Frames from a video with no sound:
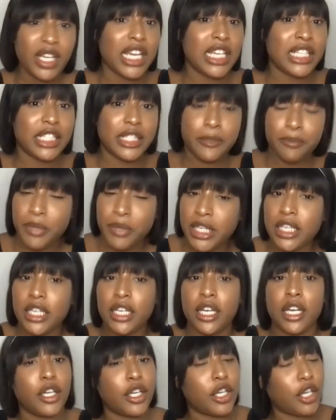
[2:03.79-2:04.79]
a
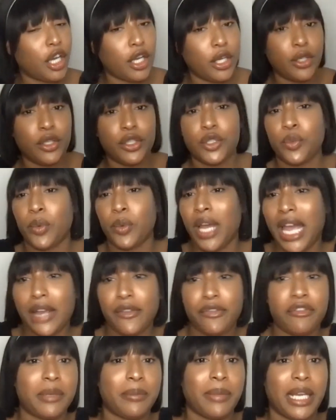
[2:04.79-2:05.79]
speaker, coach,
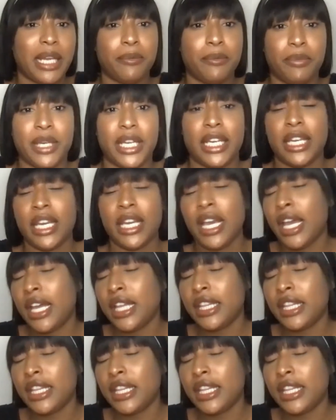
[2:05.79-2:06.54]
whatever it may be.